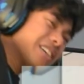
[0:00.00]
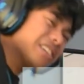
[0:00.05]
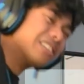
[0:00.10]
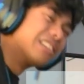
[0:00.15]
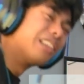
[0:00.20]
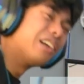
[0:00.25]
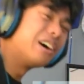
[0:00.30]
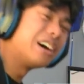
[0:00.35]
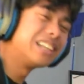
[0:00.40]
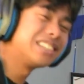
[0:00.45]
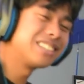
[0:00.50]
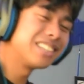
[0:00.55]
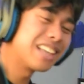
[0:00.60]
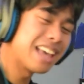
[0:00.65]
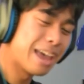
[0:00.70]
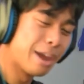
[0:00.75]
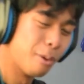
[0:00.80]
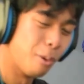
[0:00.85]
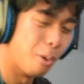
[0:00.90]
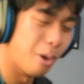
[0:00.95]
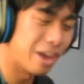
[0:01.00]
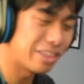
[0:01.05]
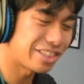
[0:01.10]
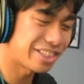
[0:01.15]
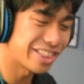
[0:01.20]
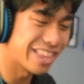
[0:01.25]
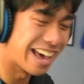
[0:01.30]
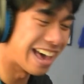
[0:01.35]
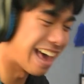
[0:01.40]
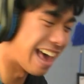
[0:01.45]
Lloyd's like, what
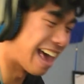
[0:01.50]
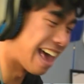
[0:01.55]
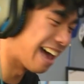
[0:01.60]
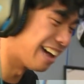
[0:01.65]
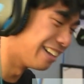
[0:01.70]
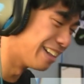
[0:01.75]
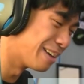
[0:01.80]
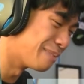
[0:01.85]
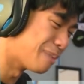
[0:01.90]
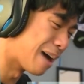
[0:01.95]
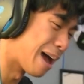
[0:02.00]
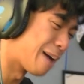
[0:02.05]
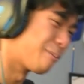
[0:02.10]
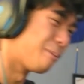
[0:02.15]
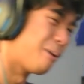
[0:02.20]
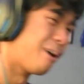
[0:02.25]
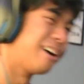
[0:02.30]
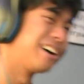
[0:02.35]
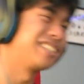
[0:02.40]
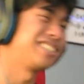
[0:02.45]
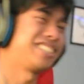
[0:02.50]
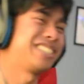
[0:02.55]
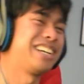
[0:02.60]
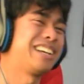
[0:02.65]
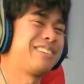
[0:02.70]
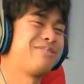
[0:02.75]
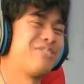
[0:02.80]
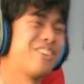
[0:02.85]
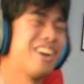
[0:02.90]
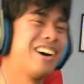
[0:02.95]
the hell am I
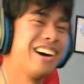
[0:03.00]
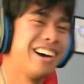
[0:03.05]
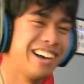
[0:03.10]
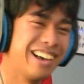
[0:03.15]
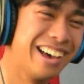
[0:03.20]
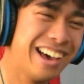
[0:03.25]
watching, bro?